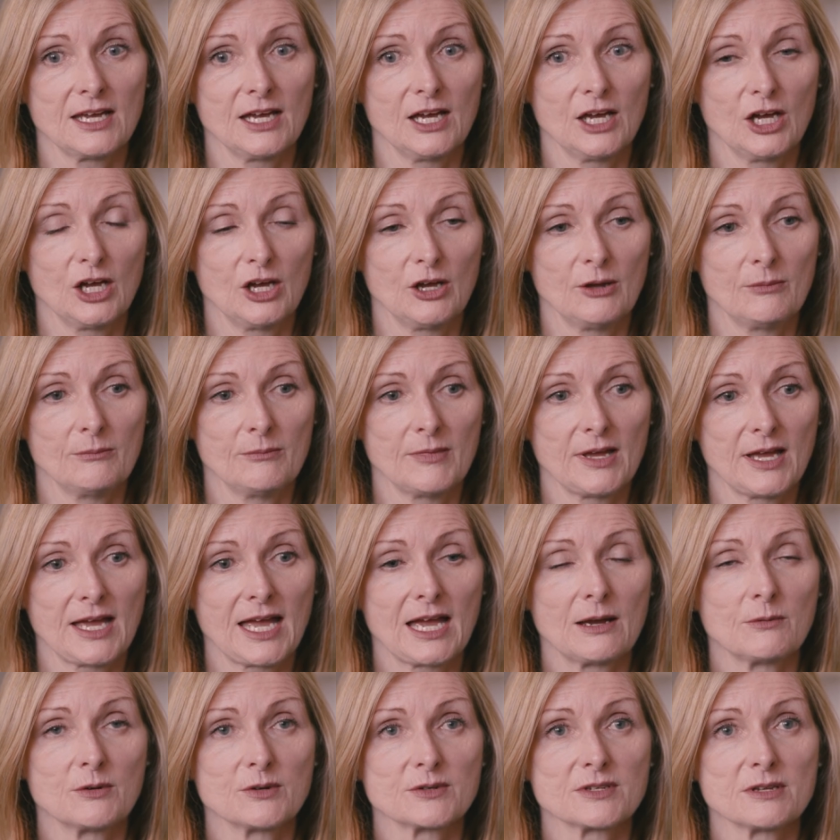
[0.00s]
um,
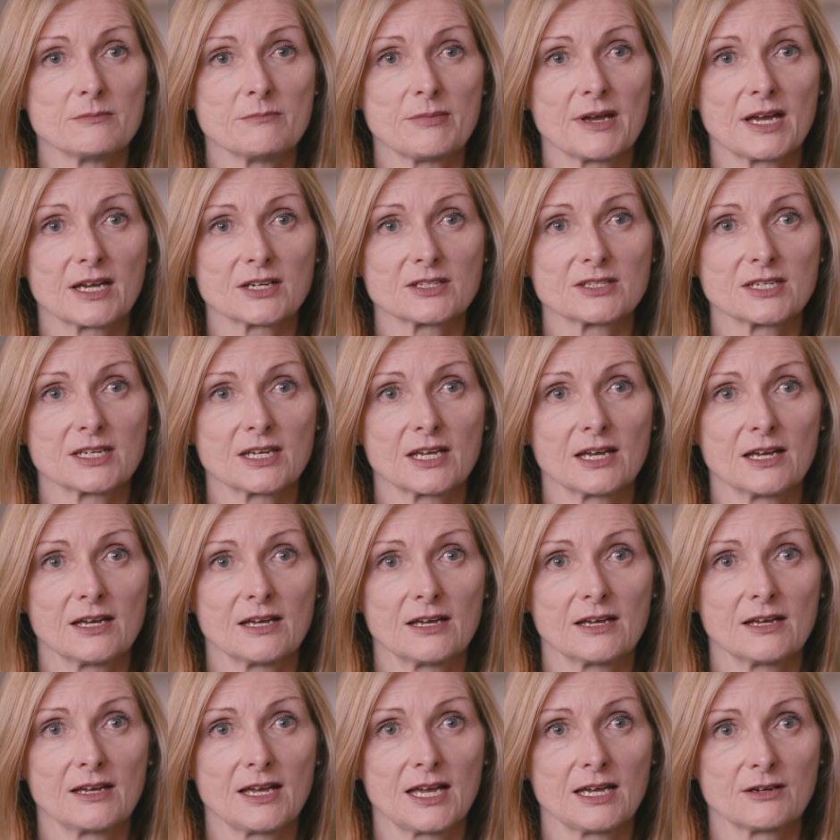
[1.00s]
how it was impacting
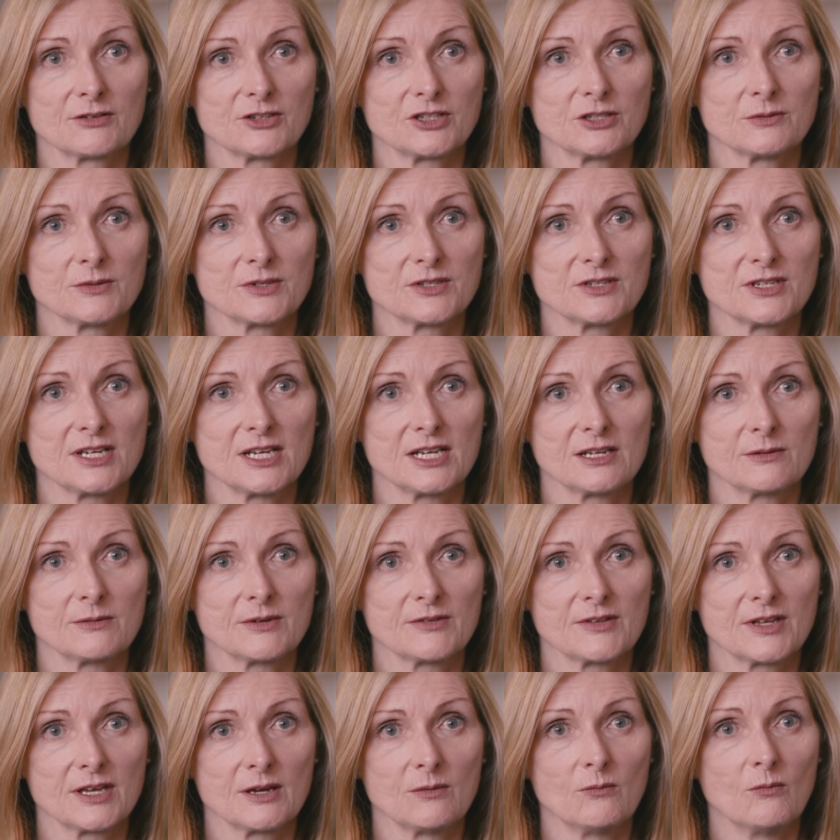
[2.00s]
her, how she was dealing
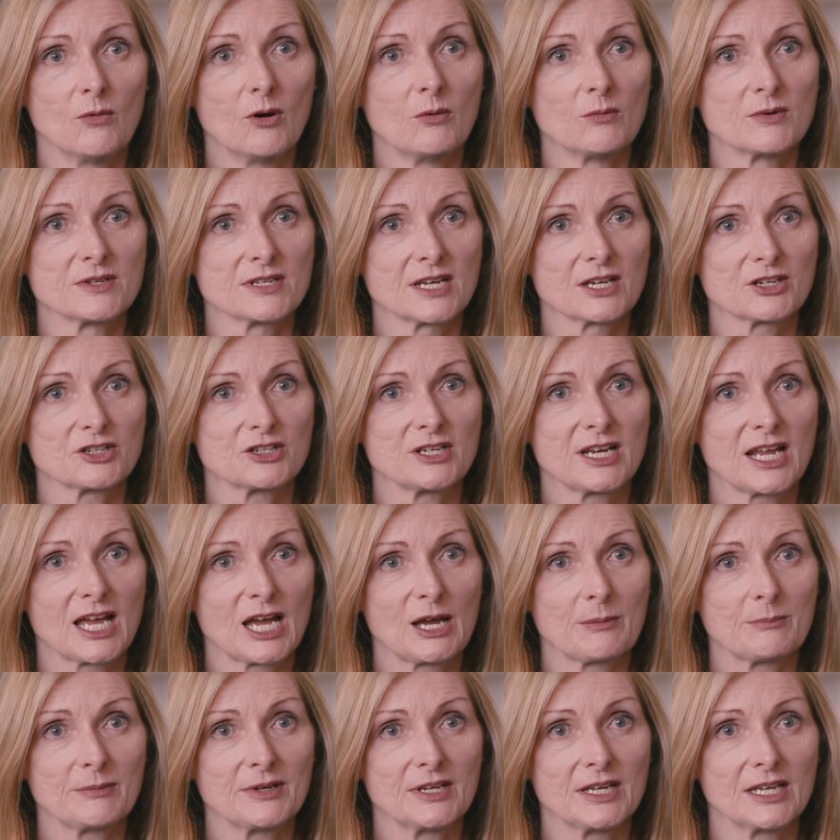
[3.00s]
with it, and what was actually
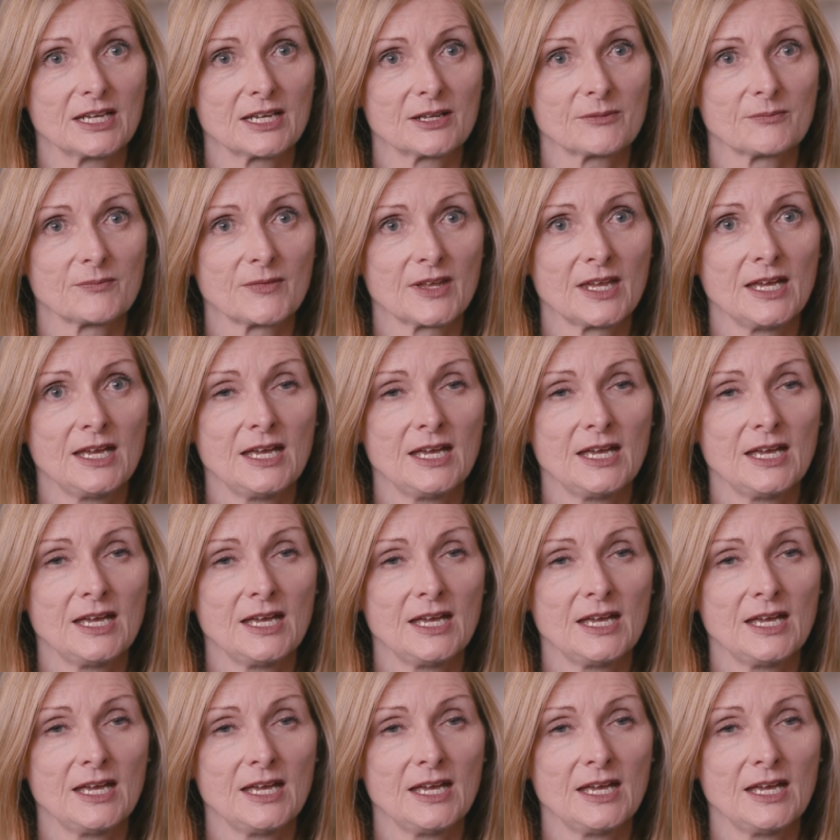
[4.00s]
happening.